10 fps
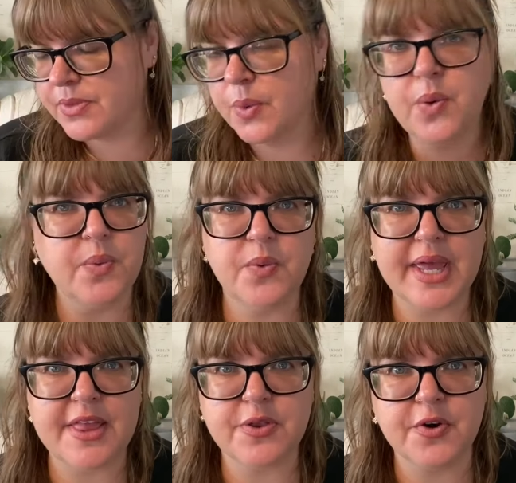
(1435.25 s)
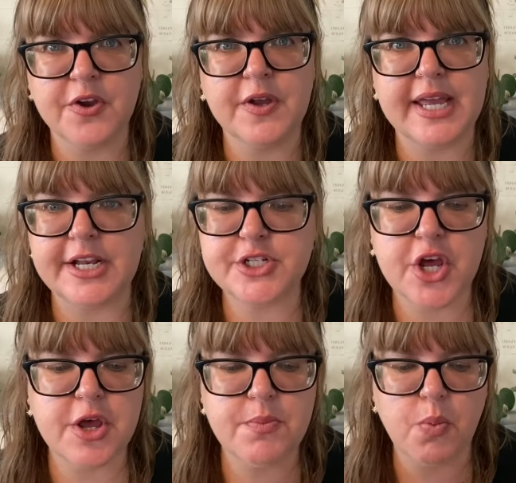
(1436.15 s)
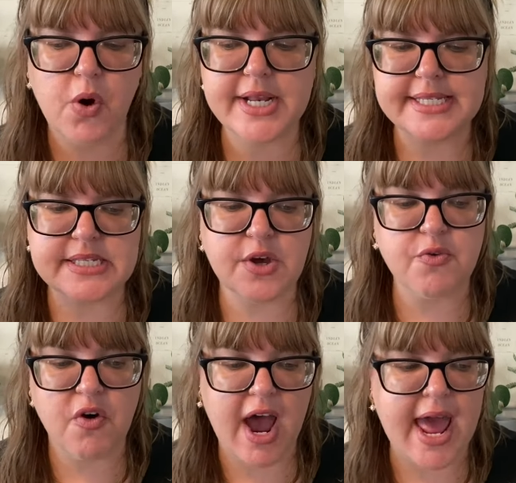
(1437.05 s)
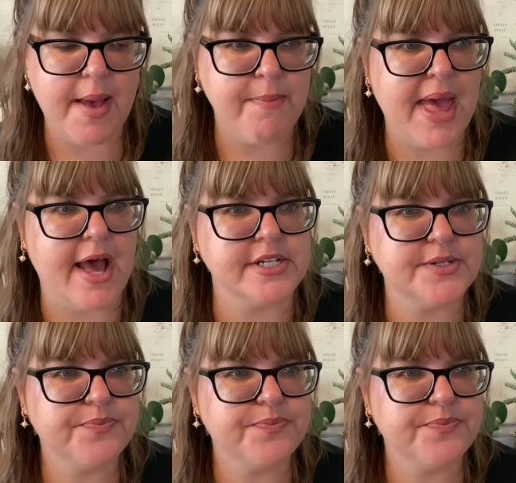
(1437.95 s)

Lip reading: we will get through in a term, what is the right amount.